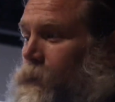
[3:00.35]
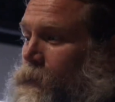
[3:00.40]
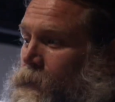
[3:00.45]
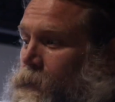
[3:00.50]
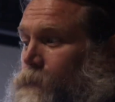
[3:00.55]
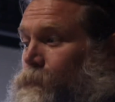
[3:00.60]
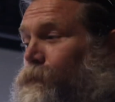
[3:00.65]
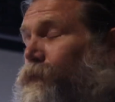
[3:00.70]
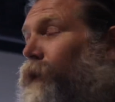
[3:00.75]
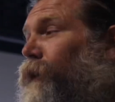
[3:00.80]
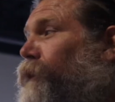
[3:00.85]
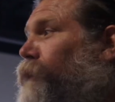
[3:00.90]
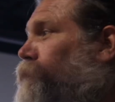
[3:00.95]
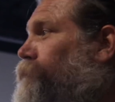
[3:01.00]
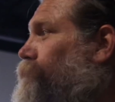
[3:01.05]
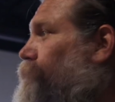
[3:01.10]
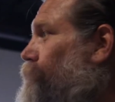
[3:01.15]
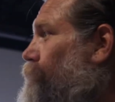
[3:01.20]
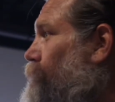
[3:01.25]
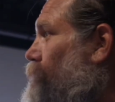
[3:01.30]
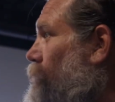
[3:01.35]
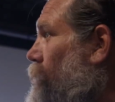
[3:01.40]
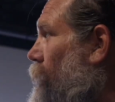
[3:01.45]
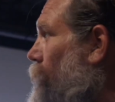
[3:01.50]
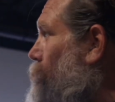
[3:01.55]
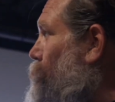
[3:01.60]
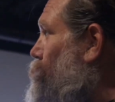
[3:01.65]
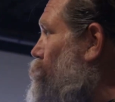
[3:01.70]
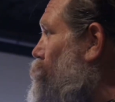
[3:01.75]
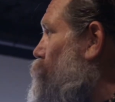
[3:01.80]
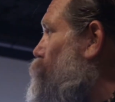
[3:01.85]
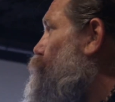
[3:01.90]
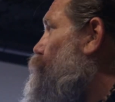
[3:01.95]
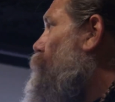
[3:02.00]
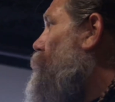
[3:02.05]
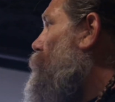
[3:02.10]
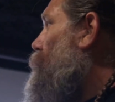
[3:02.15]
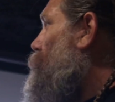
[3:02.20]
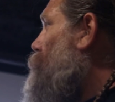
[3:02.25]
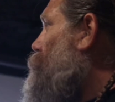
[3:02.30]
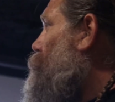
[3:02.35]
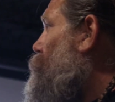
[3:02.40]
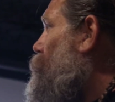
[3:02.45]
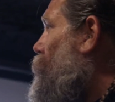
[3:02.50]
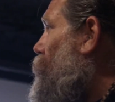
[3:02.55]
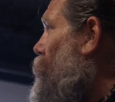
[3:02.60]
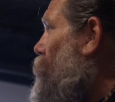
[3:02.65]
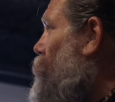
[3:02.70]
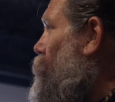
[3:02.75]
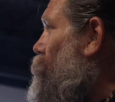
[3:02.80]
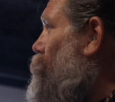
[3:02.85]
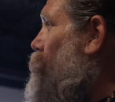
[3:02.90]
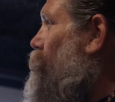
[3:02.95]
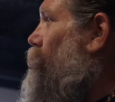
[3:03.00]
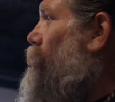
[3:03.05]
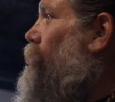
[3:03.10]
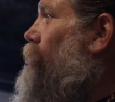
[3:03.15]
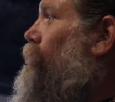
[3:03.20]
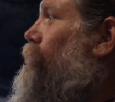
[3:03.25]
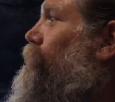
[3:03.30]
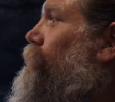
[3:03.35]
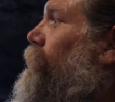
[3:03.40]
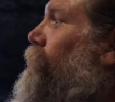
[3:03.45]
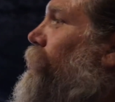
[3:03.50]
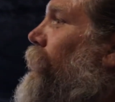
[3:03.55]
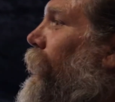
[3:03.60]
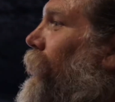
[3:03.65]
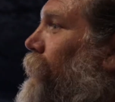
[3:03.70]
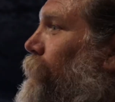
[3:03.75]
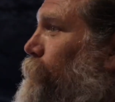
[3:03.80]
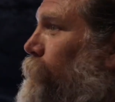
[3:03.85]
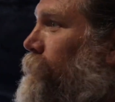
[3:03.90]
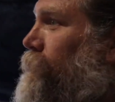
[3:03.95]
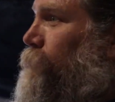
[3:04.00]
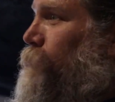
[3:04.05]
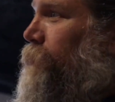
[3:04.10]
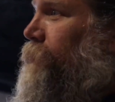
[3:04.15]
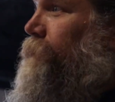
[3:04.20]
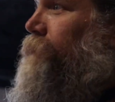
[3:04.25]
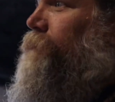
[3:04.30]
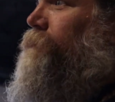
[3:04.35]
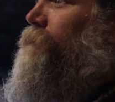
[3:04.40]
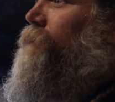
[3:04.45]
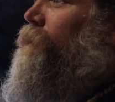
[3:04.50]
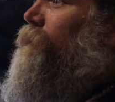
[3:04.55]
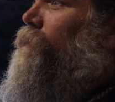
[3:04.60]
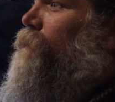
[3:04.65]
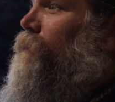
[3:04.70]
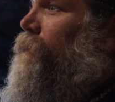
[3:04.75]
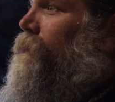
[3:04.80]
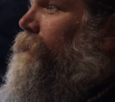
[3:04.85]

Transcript: it falls or slumps or breaks, you're gonna learn a lot about the material